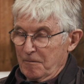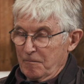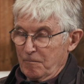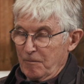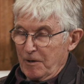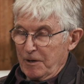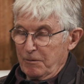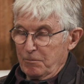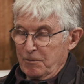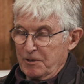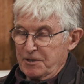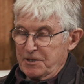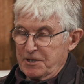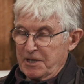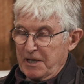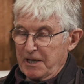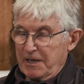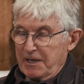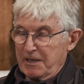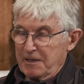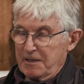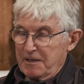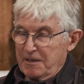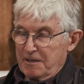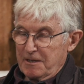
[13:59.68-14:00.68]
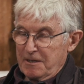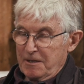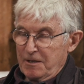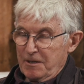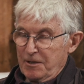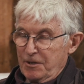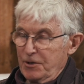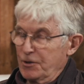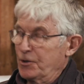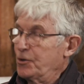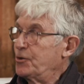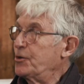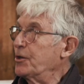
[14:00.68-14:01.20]
we would take
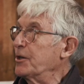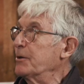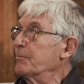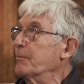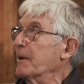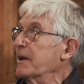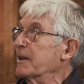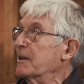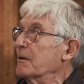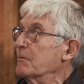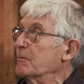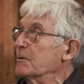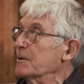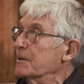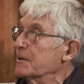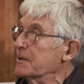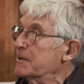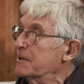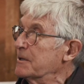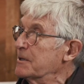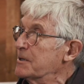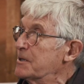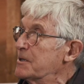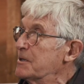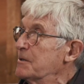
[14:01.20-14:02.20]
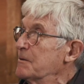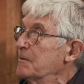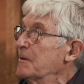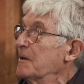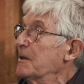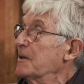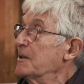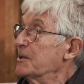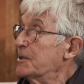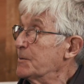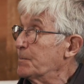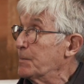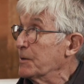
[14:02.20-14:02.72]
sheet metal workers
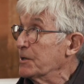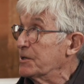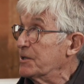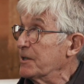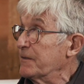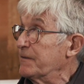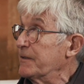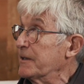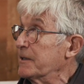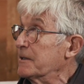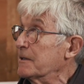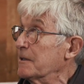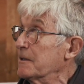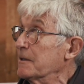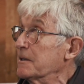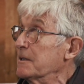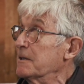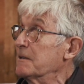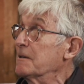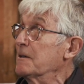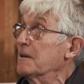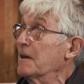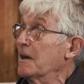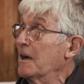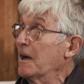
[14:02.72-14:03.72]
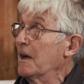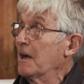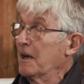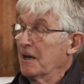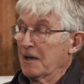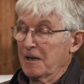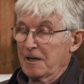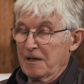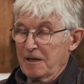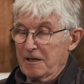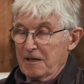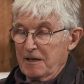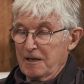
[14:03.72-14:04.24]
specifically,
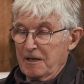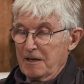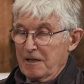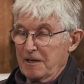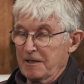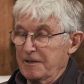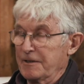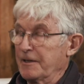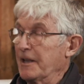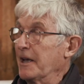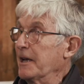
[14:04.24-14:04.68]
and